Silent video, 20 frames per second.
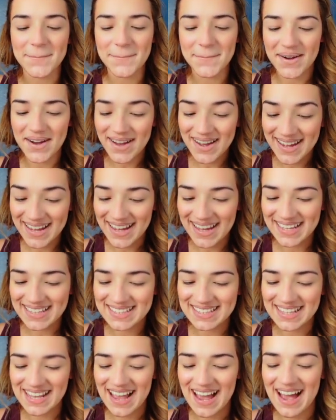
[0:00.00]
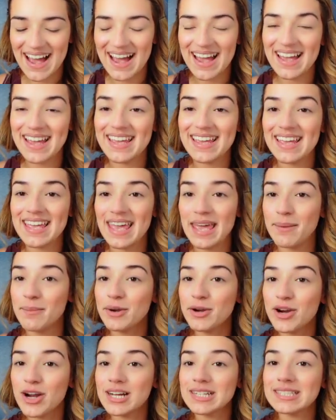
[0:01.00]
But I came
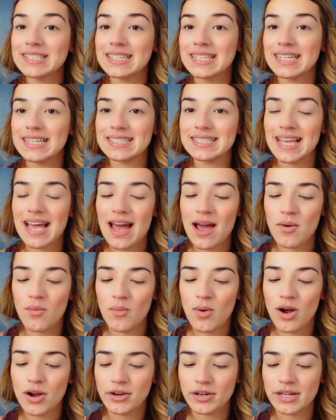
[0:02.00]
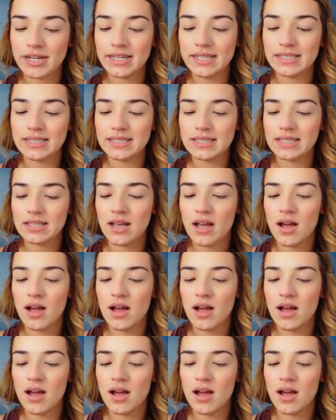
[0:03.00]
across this at Walgreens.